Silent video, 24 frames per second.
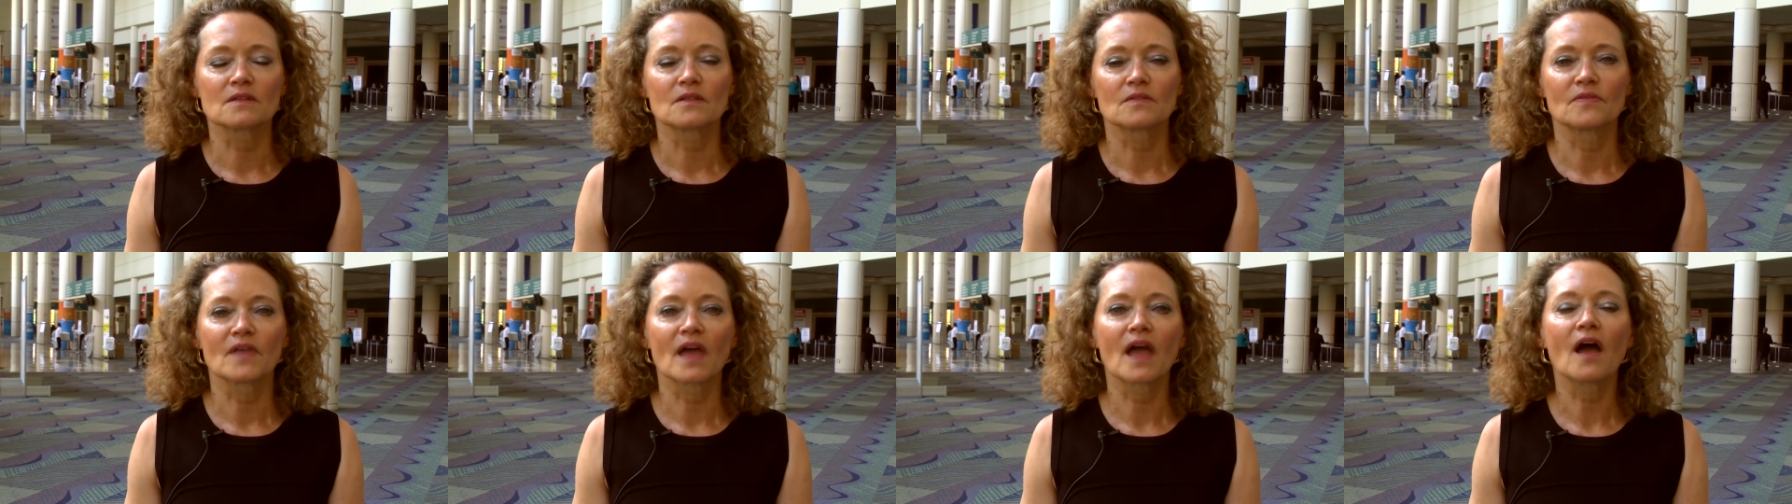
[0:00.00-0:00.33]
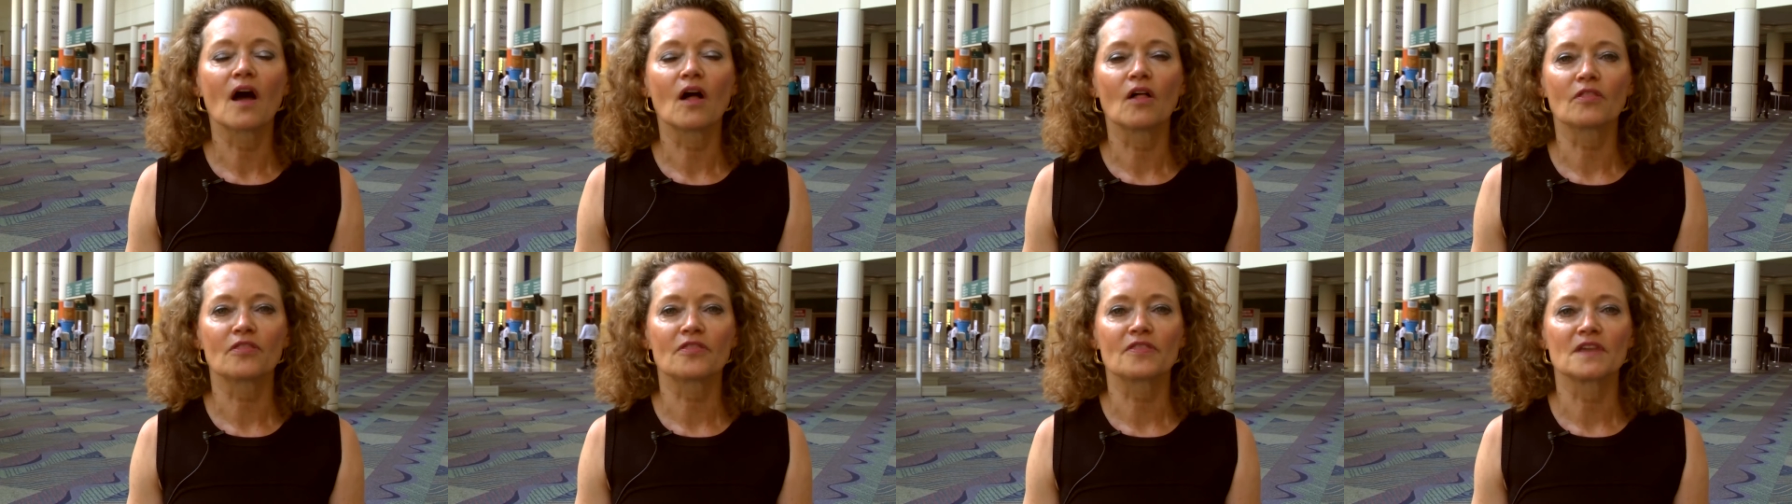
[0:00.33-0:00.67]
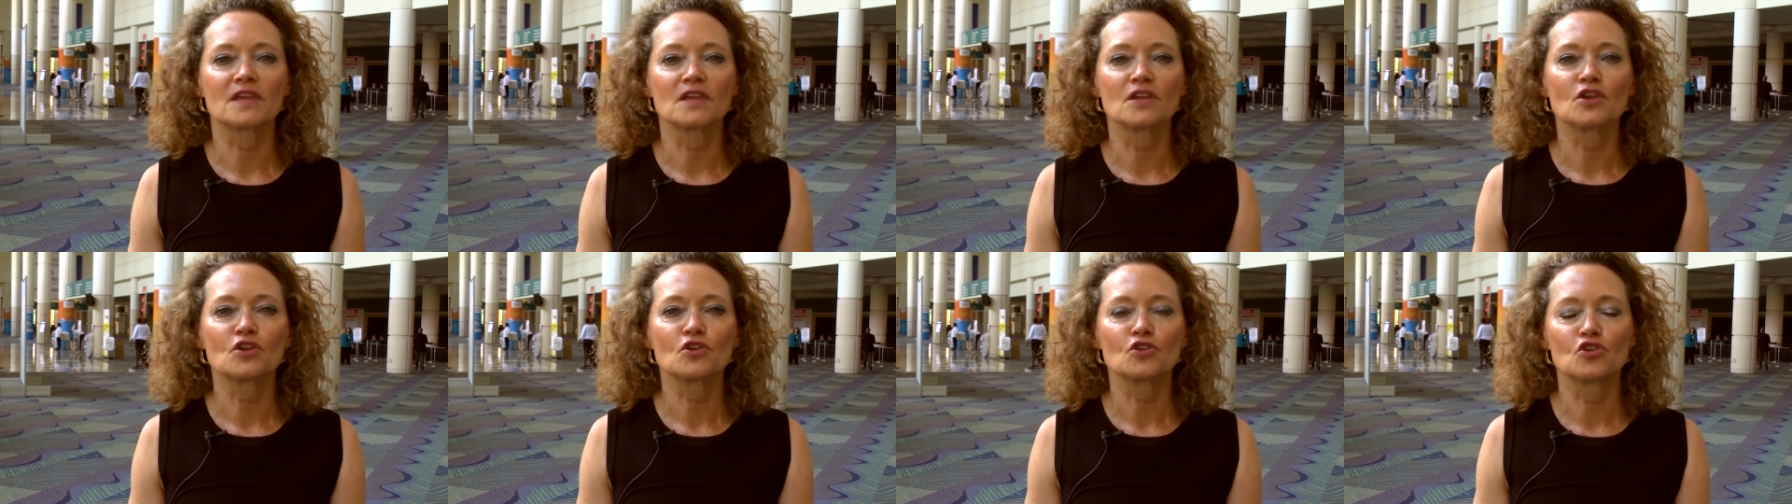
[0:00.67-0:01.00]
the
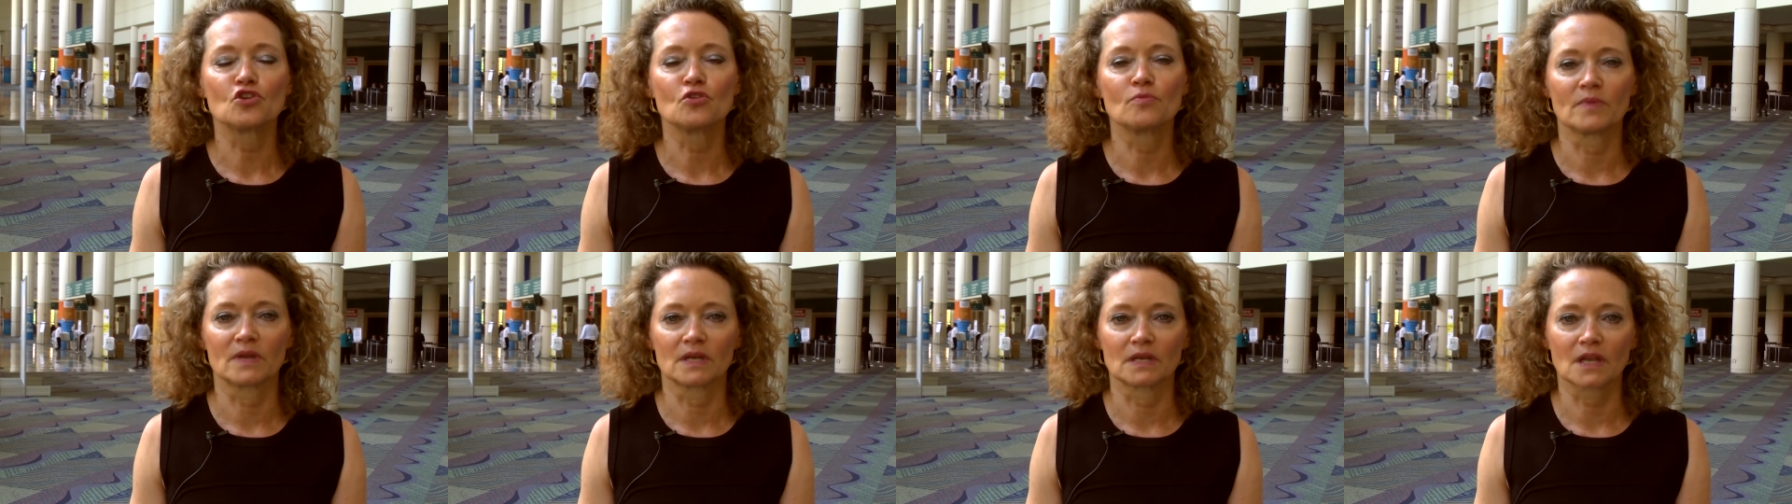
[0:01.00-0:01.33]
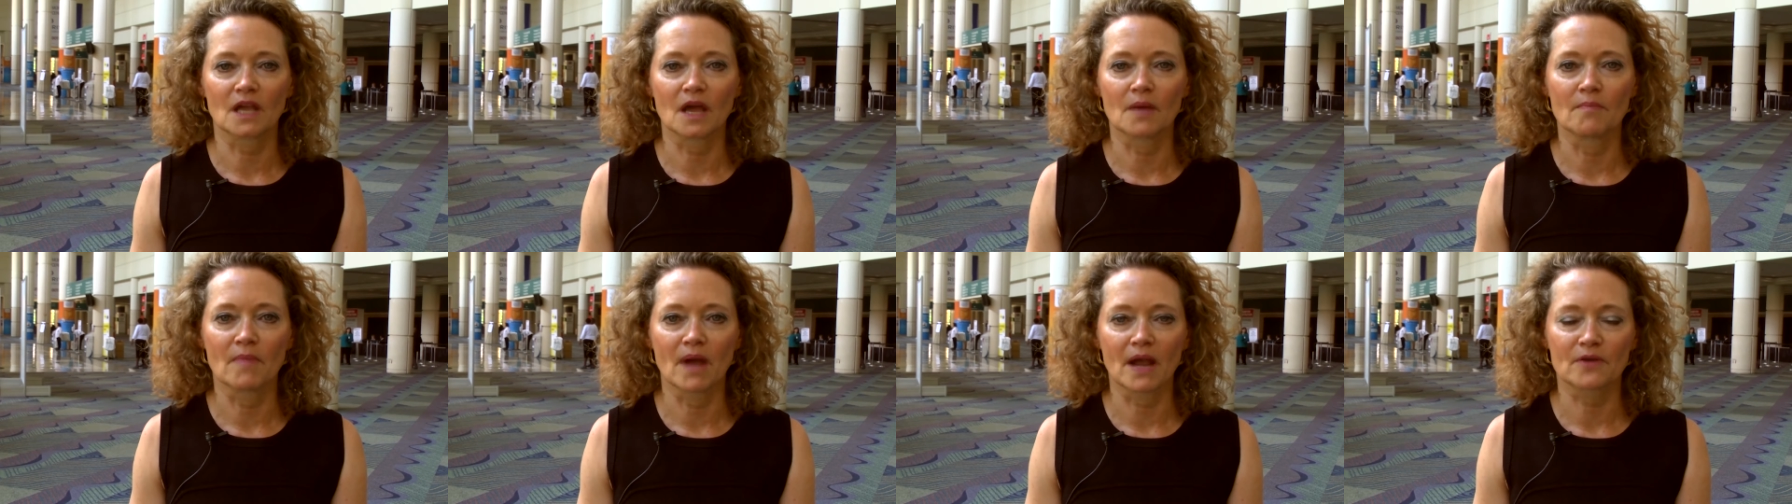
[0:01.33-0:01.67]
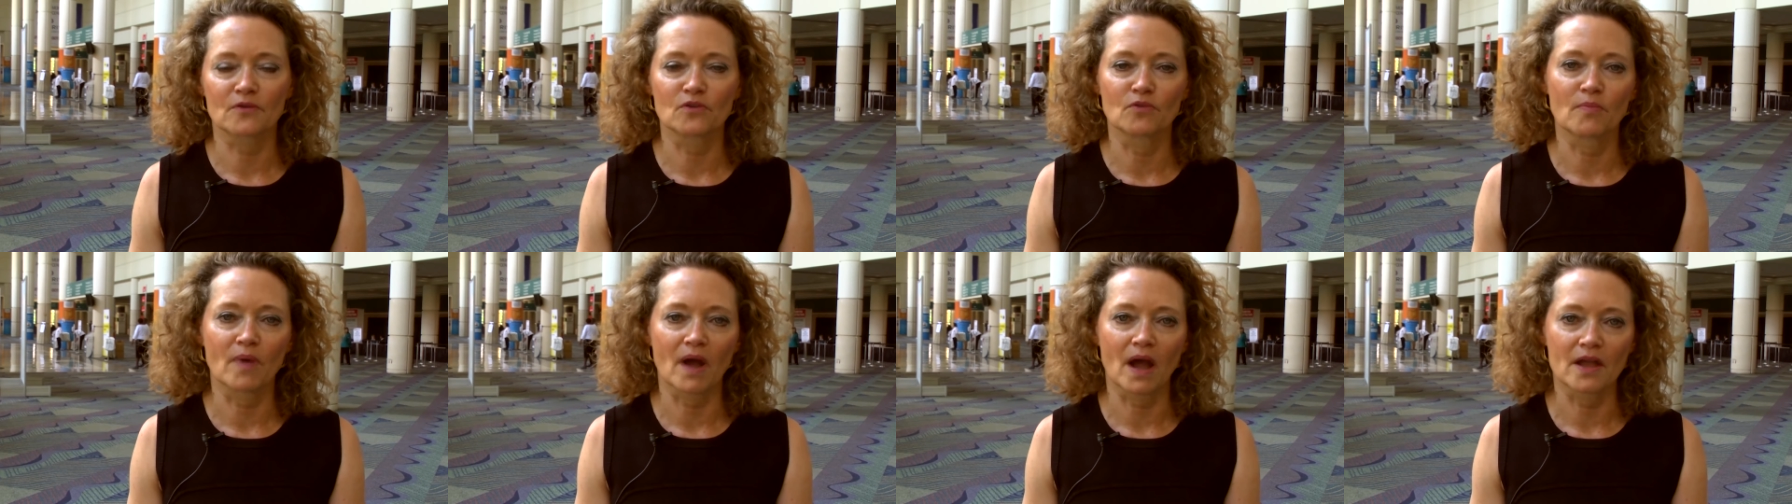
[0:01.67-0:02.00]
healthy human gut
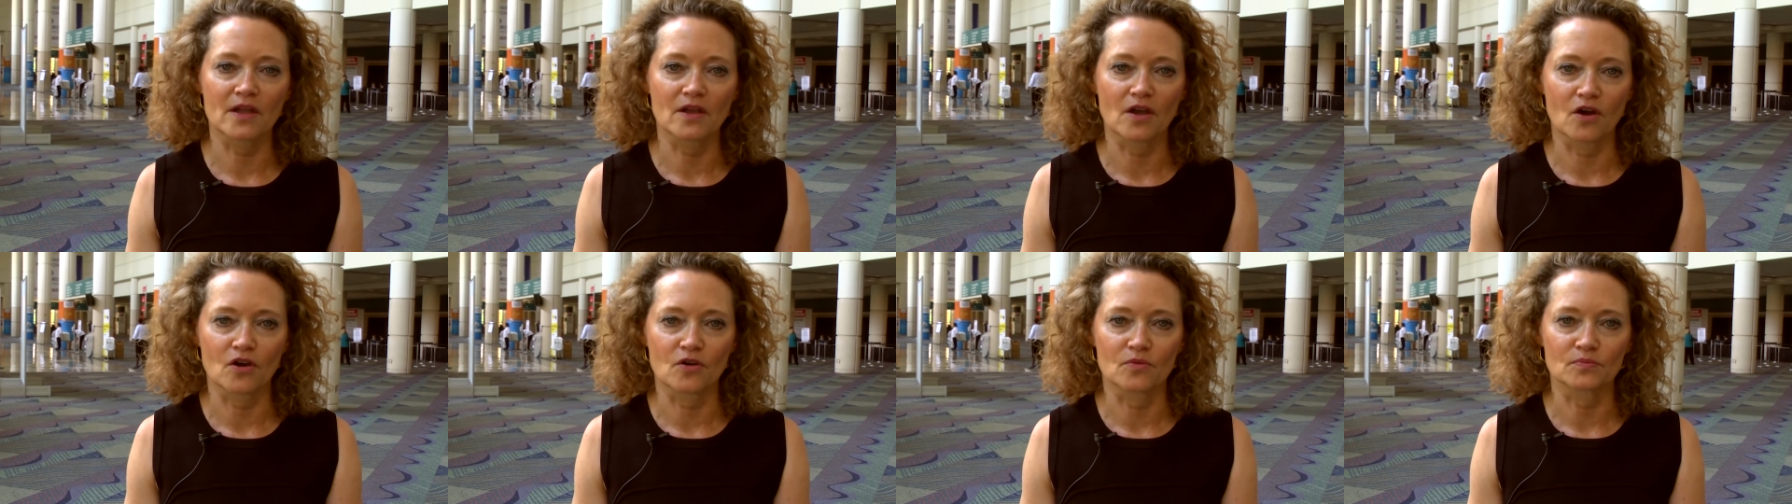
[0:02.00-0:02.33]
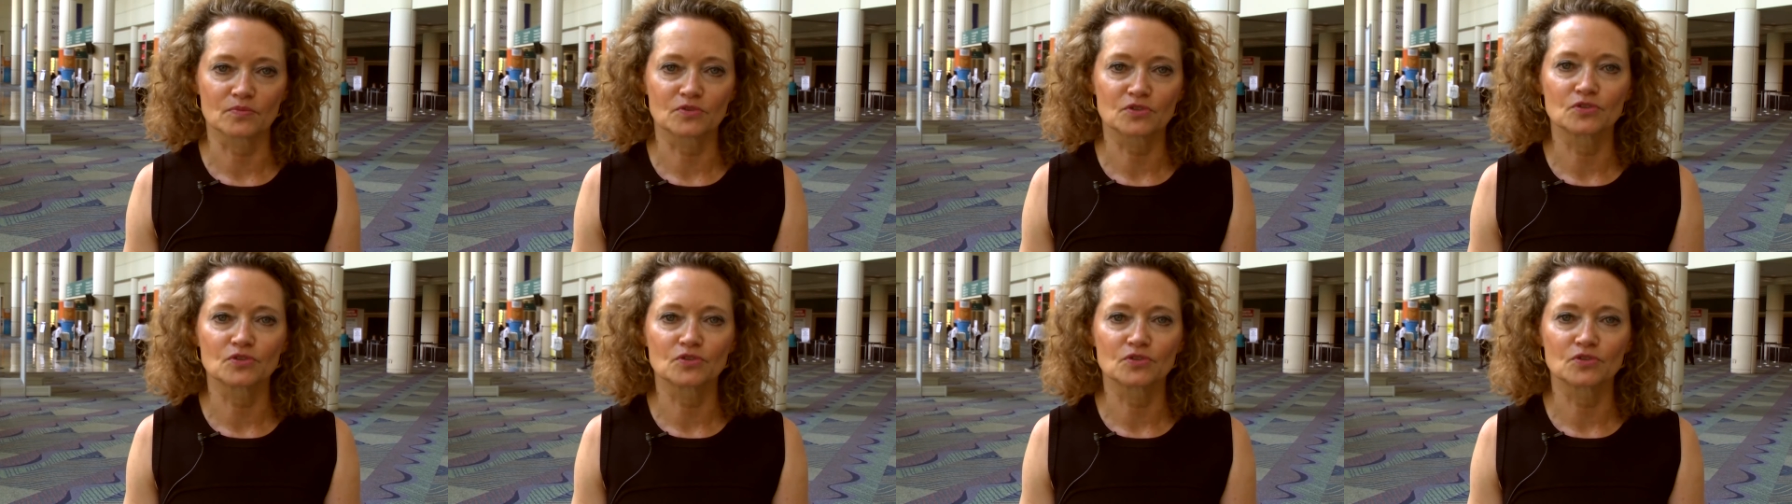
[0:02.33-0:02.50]
microbiome